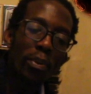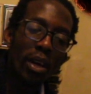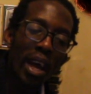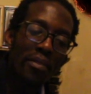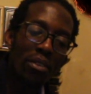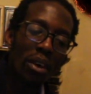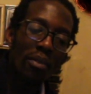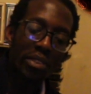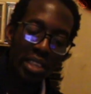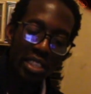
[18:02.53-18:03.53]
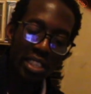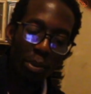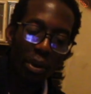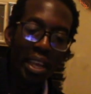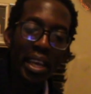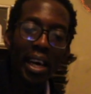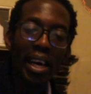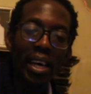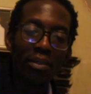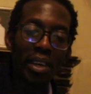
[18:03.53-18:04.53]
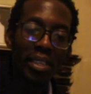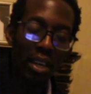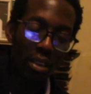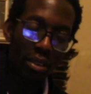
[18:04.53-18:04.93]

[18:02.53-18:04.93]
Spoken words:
are having conversations about AI right now.